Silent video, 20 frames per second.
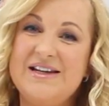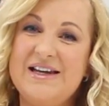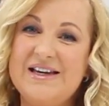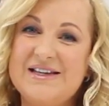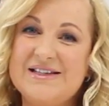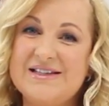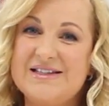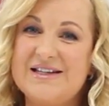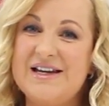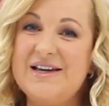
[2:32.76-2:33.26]

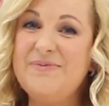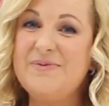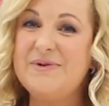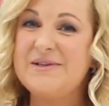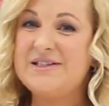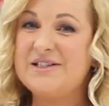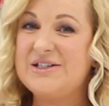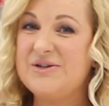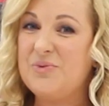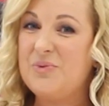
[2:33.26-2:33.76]
next step
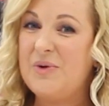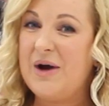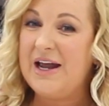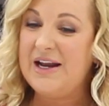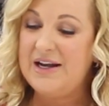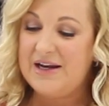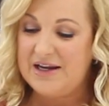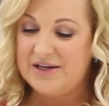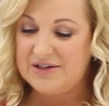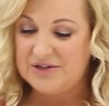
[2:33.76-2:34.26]
is to wait
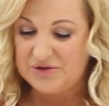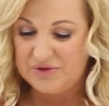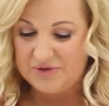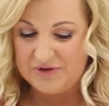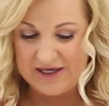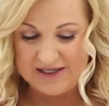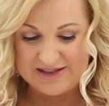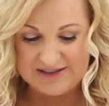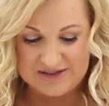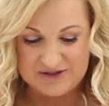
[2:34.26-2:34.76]
until
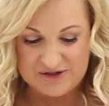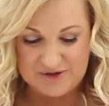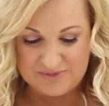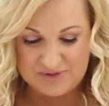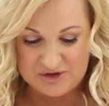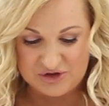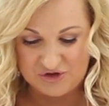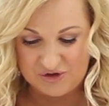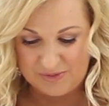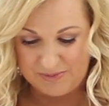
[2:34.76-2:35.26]
that
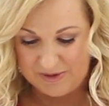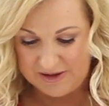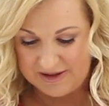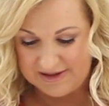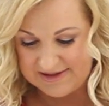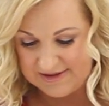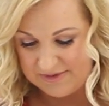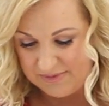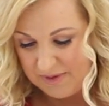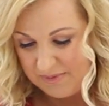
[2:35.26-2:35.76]
stops dripping.
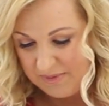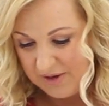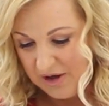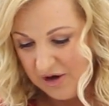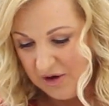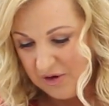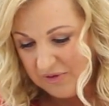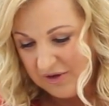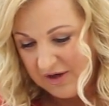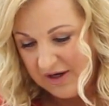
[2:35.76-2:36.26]
So when we
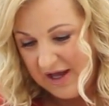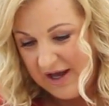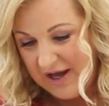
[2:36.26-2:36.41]
hold it